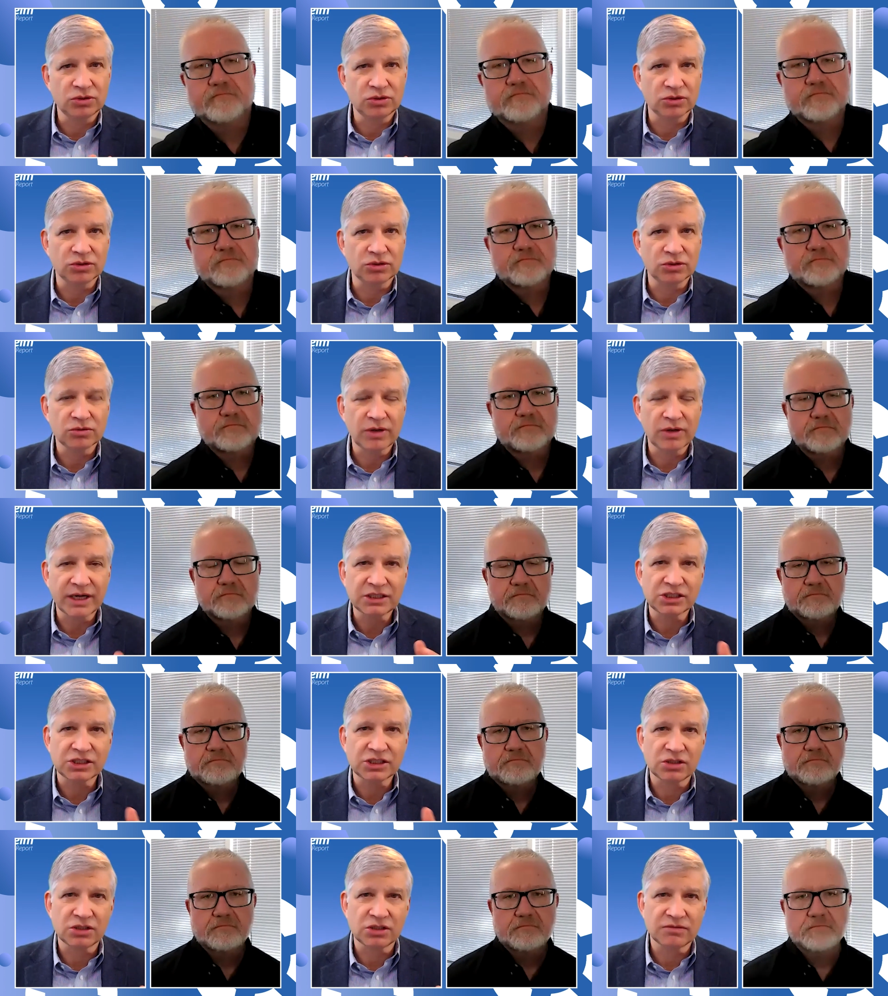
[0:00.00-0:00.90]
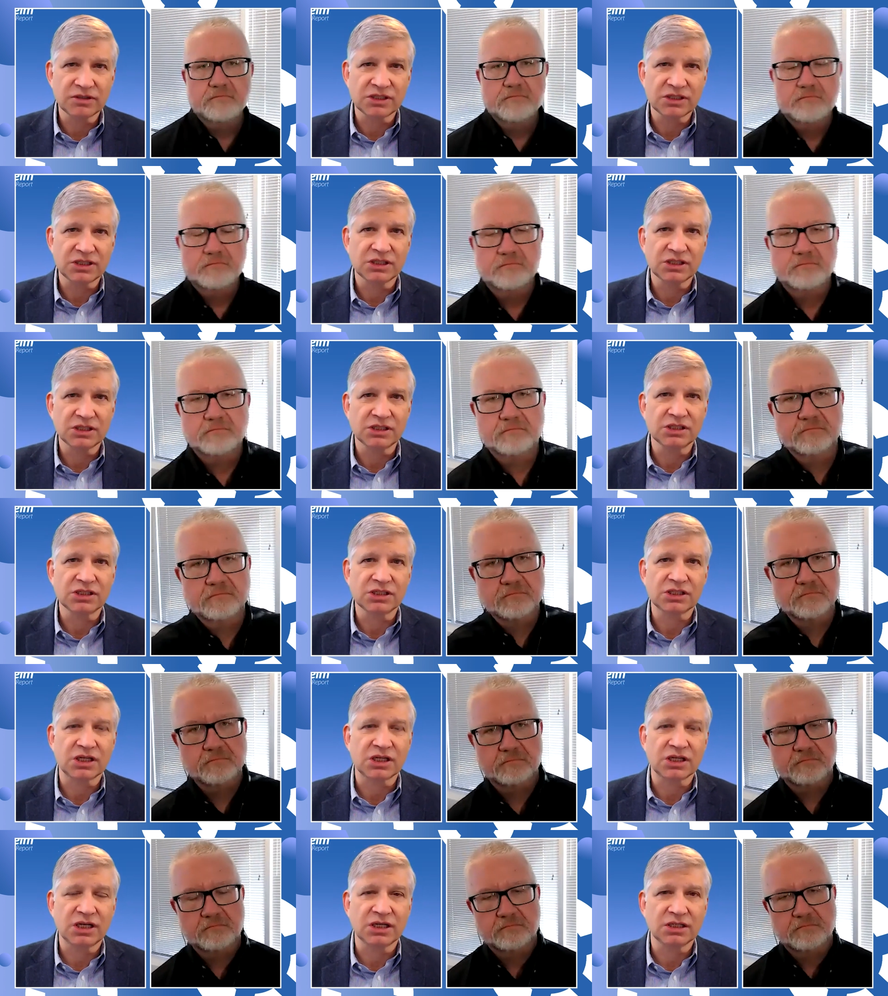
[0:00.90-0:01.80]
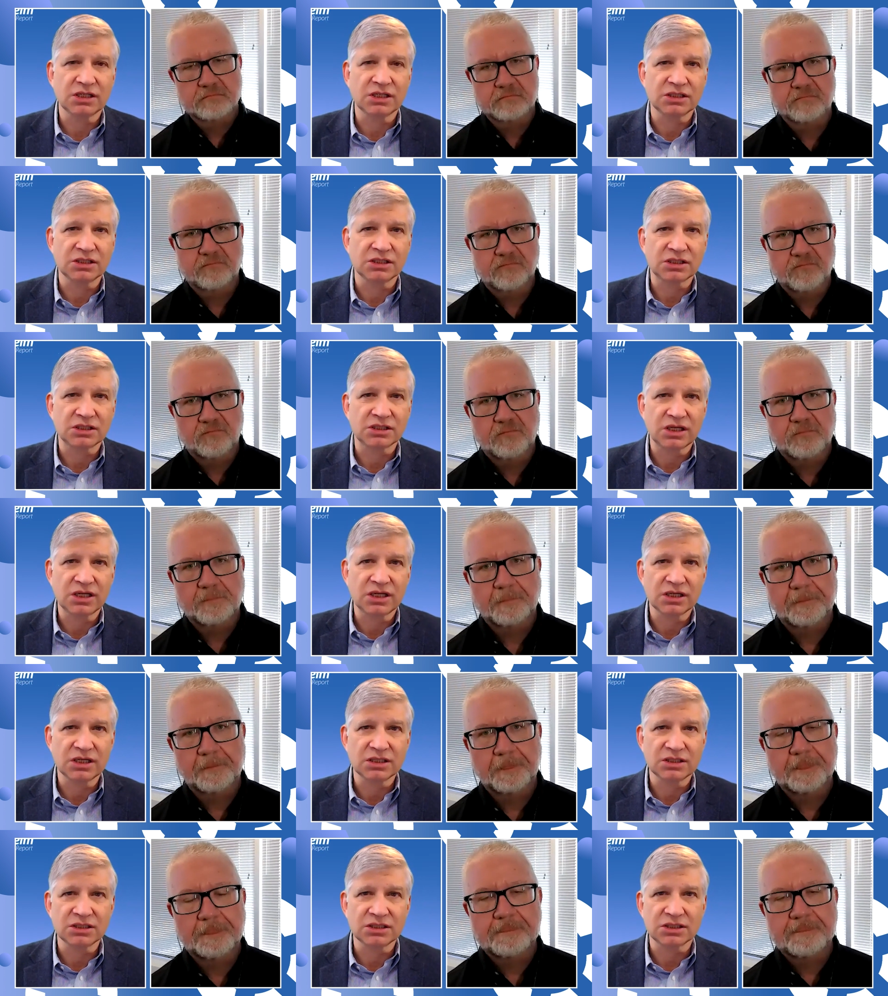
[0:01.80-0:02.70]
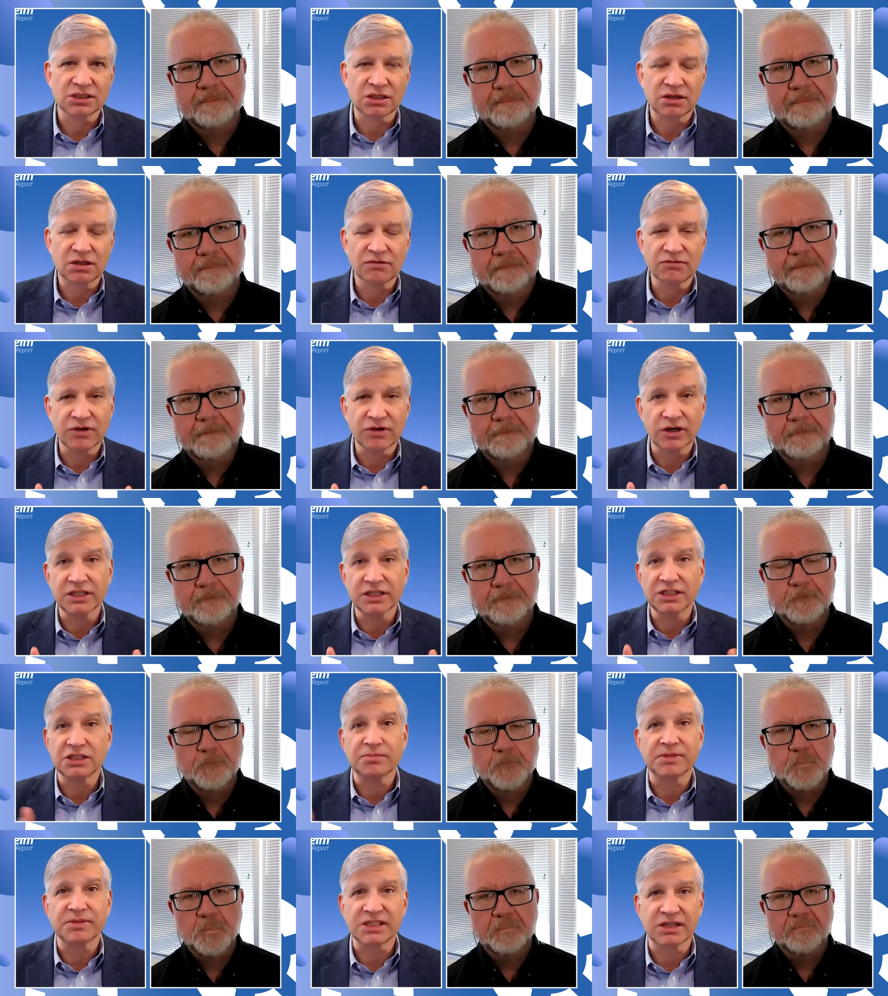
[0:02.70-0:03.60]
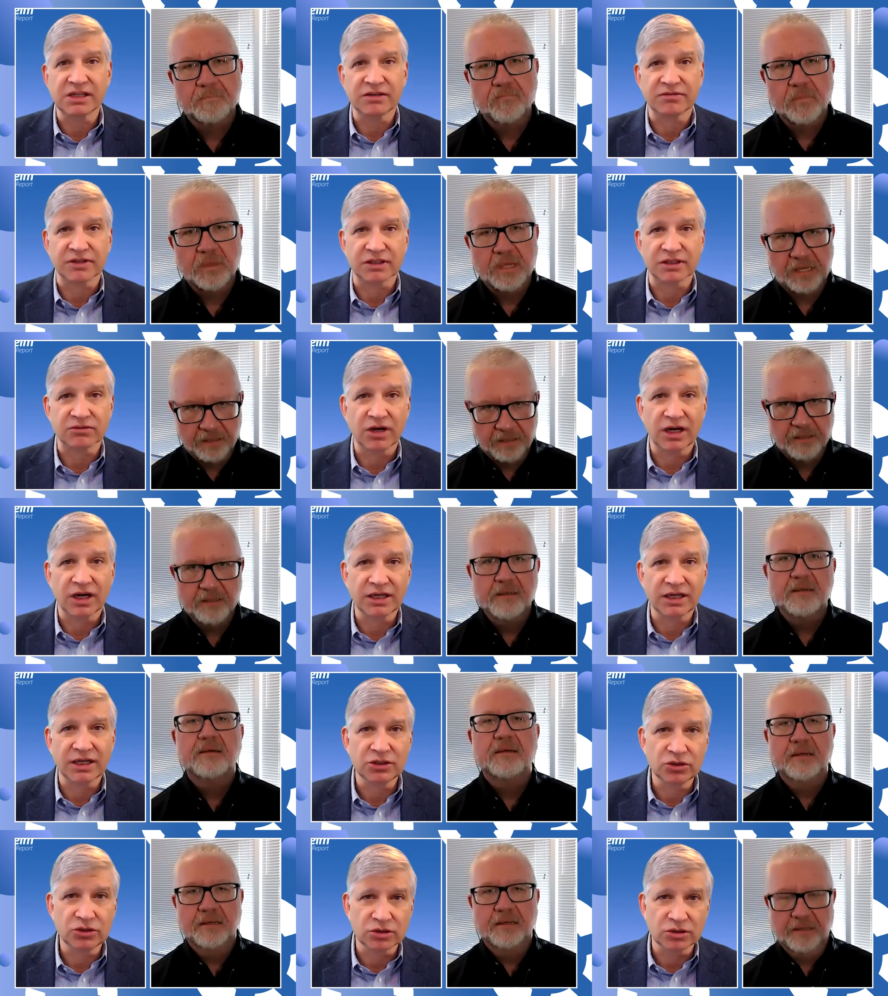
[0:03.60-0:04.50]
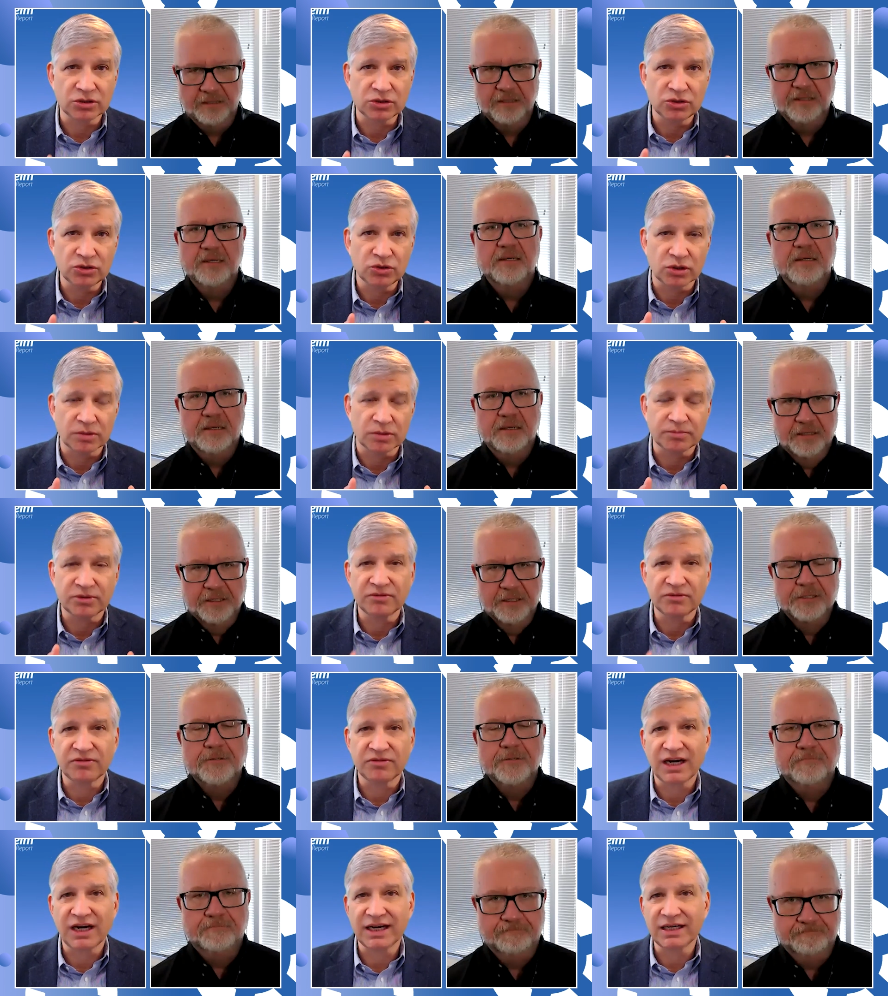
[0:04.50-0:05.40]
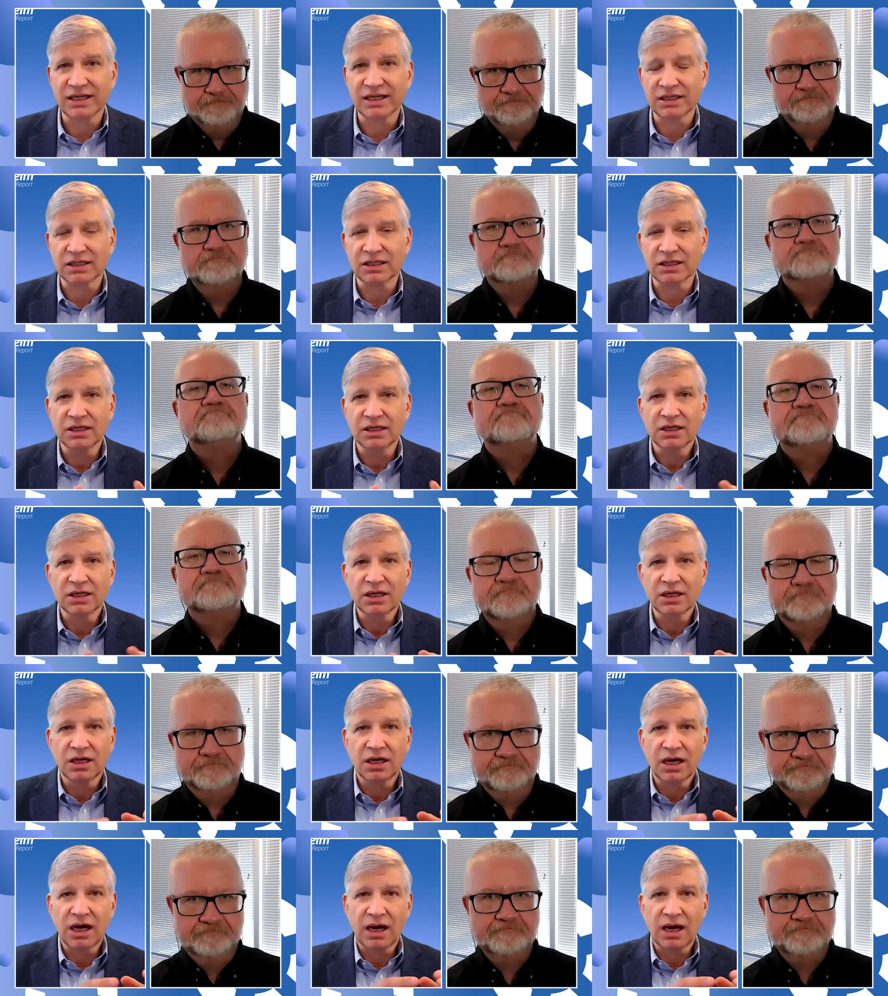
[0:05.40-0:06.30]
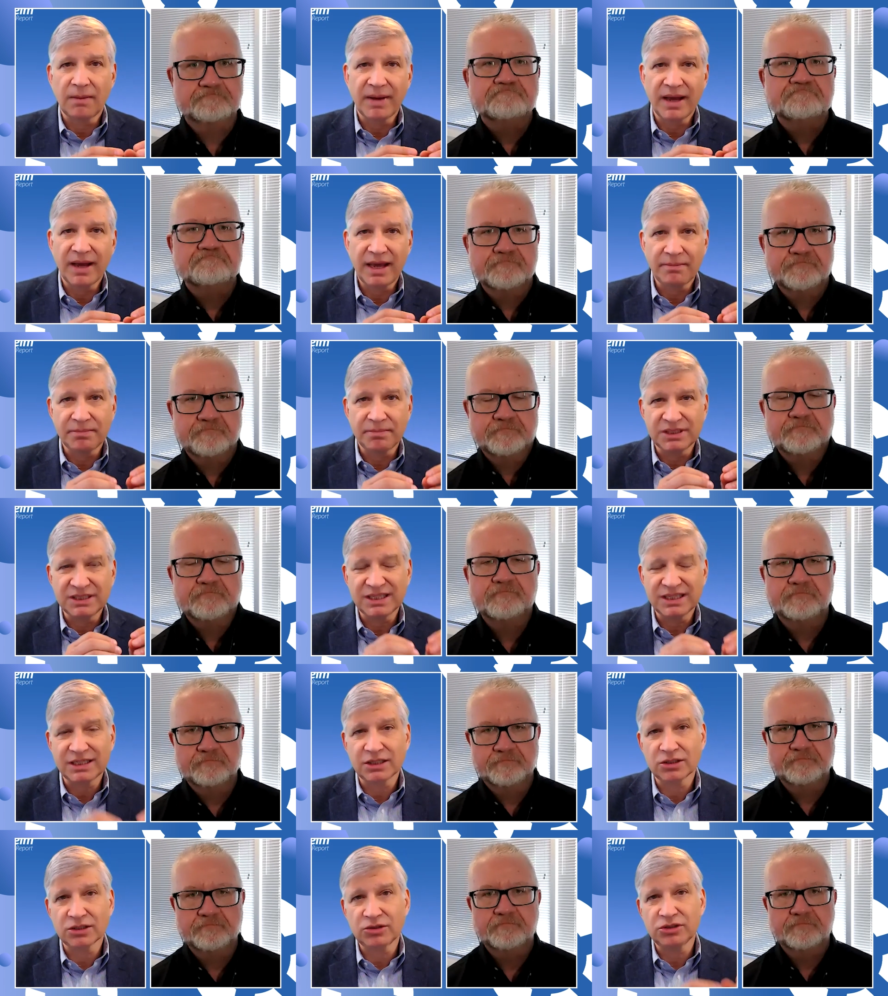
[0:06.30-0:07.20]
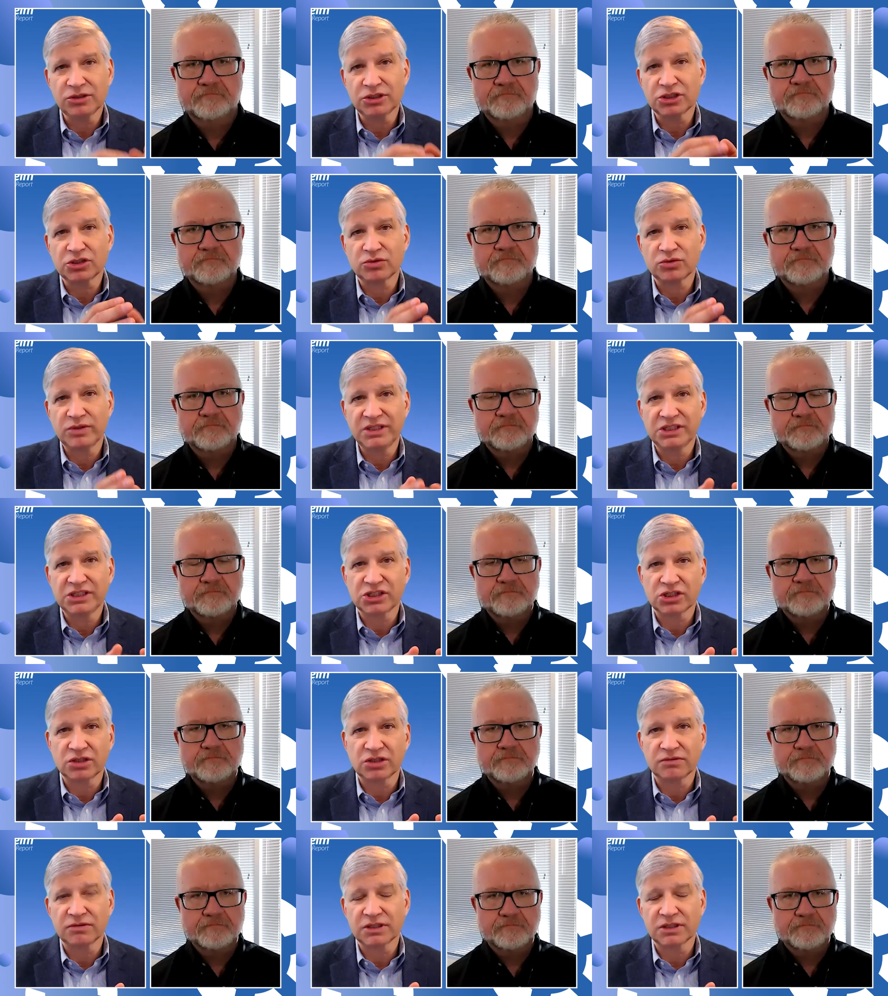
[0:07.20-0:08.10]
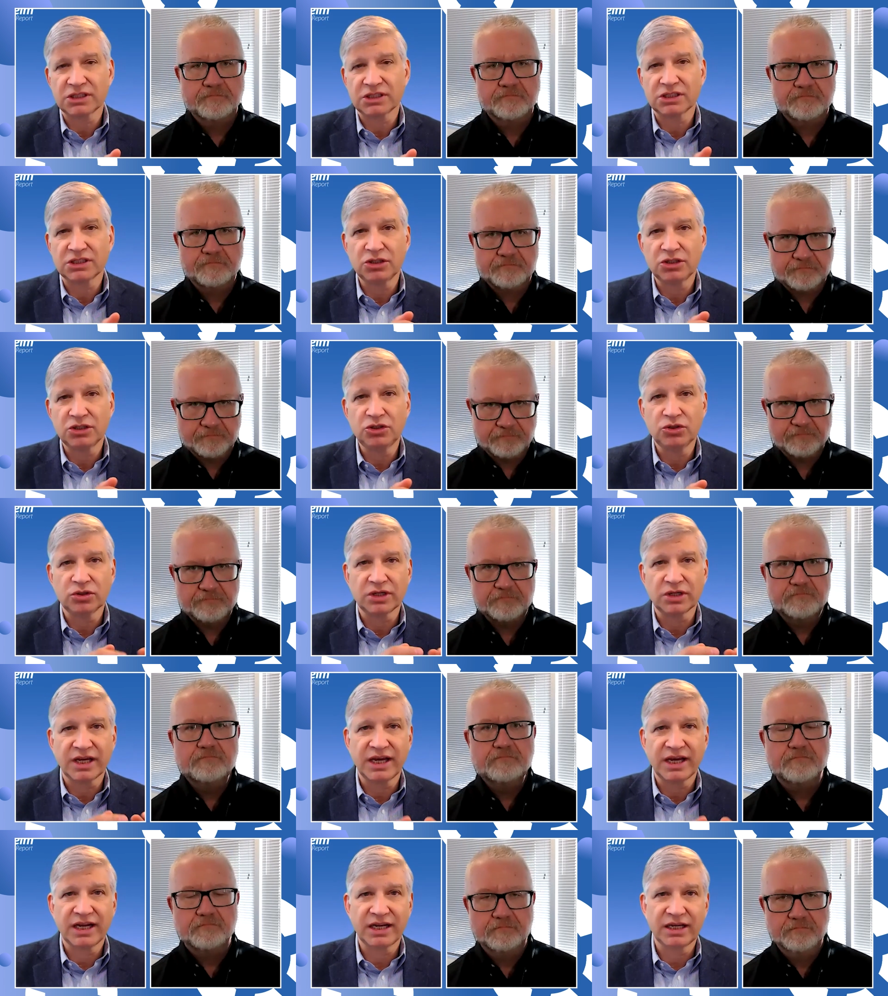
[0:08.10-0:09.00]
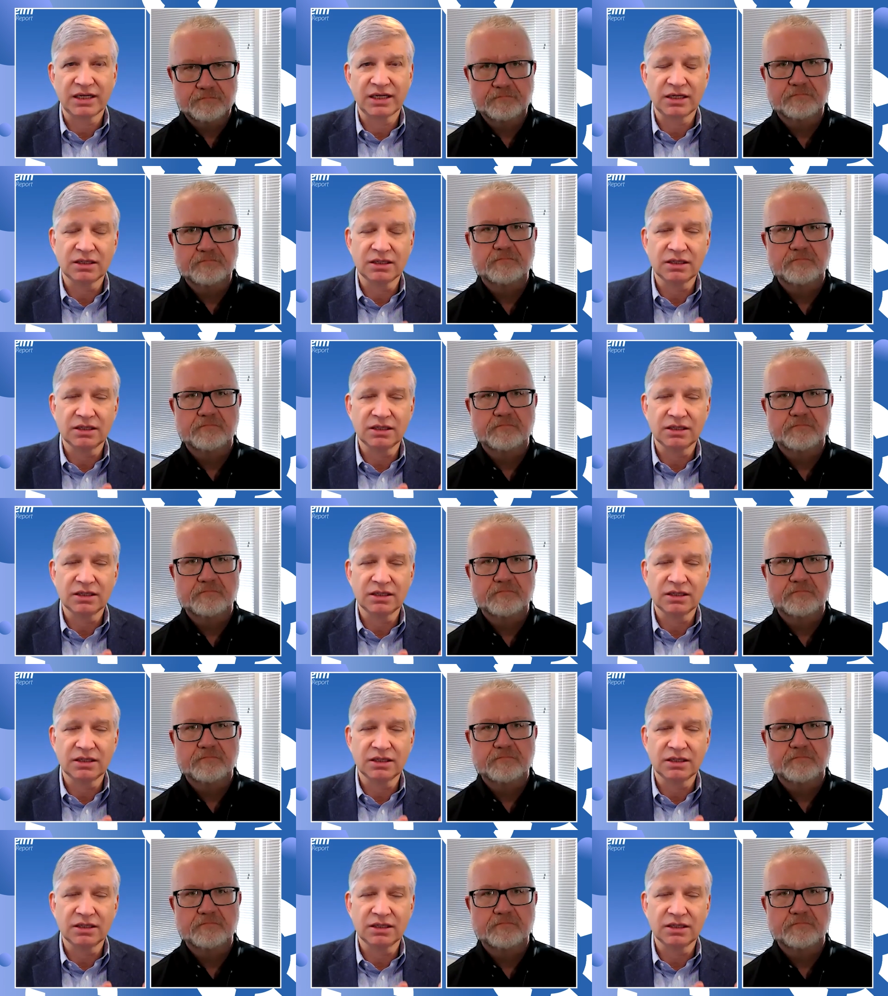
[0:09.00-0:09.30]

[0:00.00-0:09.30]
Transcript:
Speaker 1: do. Direct services is is very specific, right? You're you're providing um, a particular discrete service. You're getting